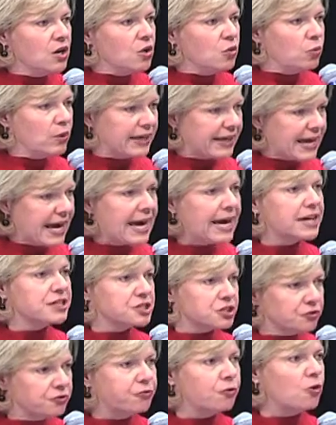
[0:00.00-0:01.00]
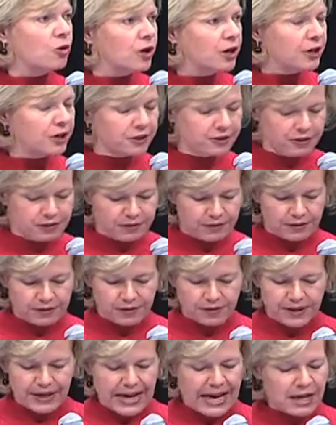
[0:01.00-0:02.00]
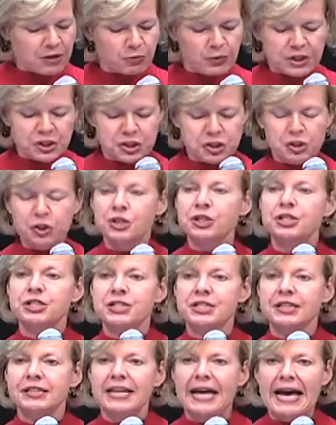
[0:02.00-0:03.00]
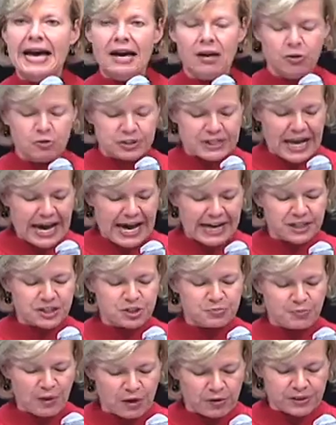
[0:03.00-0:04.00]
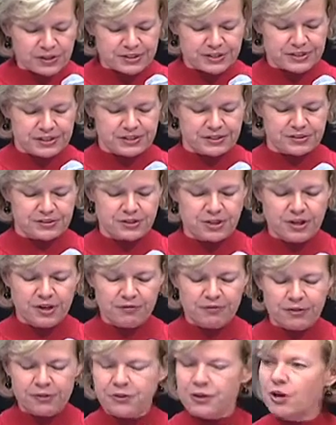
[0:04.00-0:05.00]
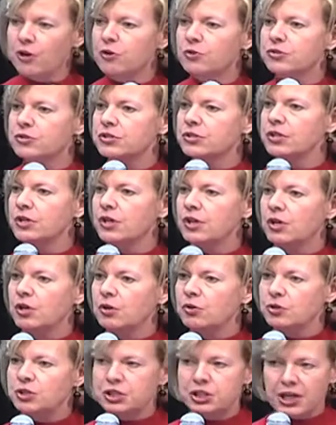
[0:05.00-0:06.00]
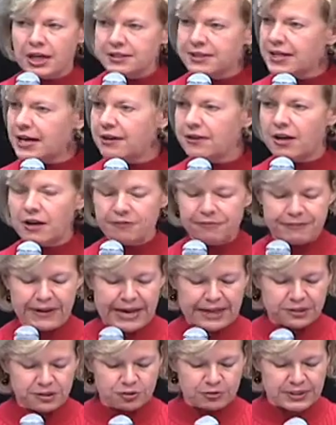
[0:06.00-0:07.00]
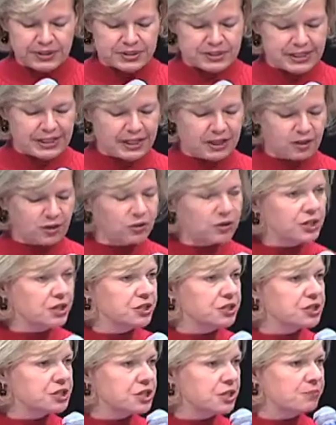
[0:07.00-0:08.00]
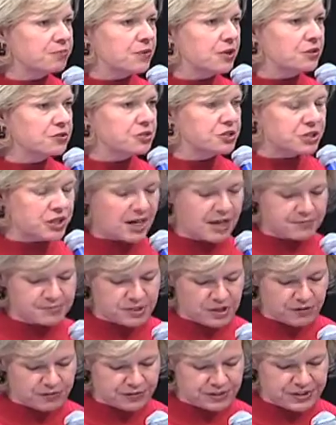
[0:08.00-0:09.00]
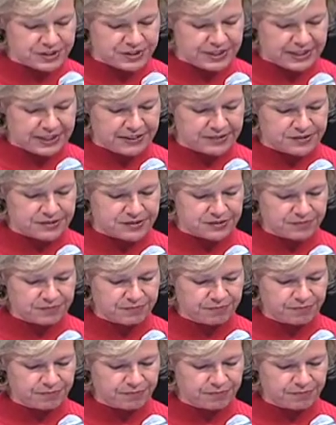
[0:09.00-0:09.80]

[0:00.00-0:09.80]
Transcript: We can't afford, and we shouldn't allow, tax bonuses for those who shut down our factories here and ship those jobs overseas.